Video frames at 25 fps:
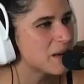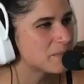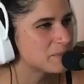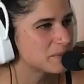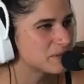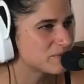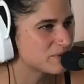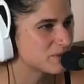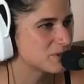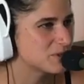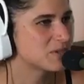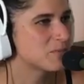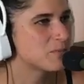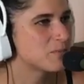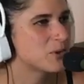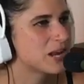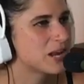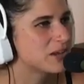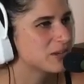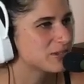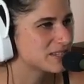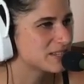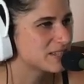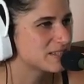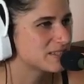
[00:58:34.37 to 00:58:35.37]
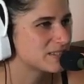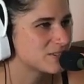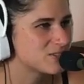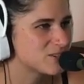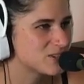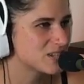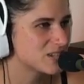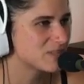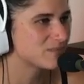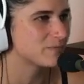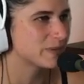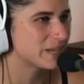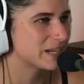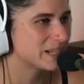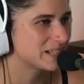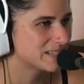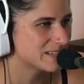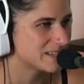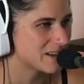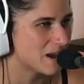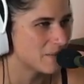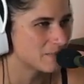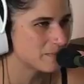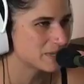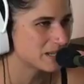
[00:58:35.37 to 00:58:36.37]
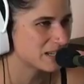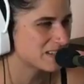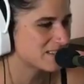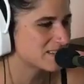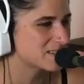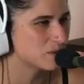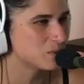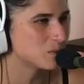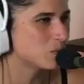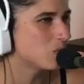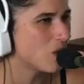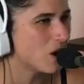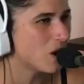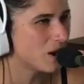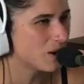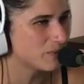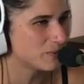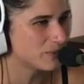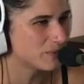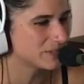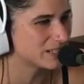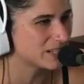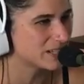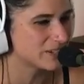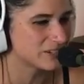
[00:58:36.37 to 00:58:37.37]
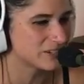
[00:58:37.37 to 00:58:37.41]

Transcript: for someone else's achievement. It's not because you want what they're